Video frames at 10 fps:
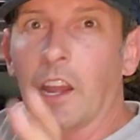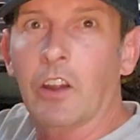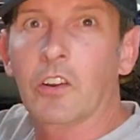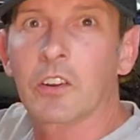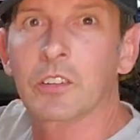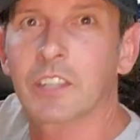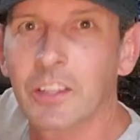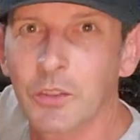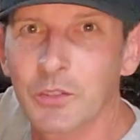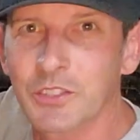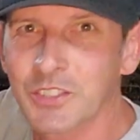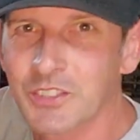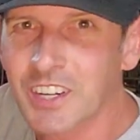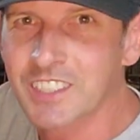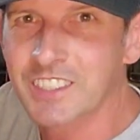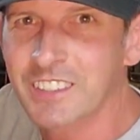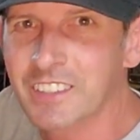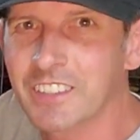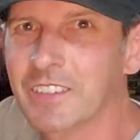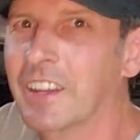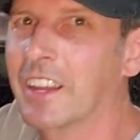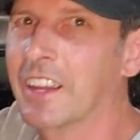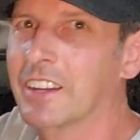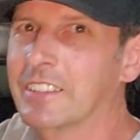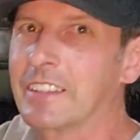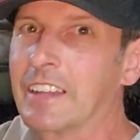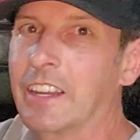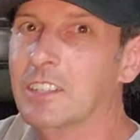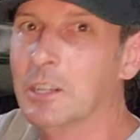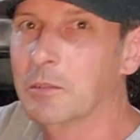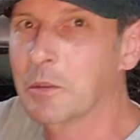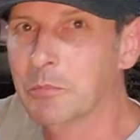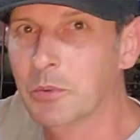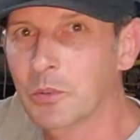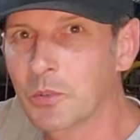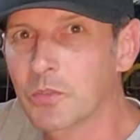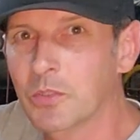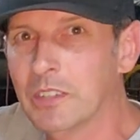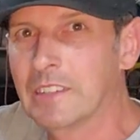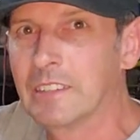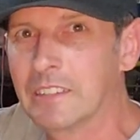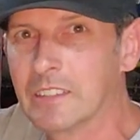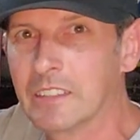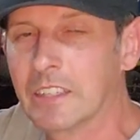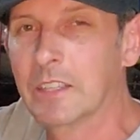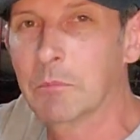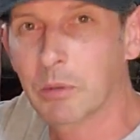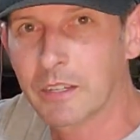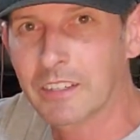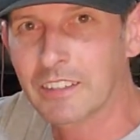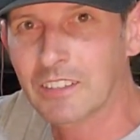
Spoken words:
errors in those instructions. And today is going to be proof in the pudding,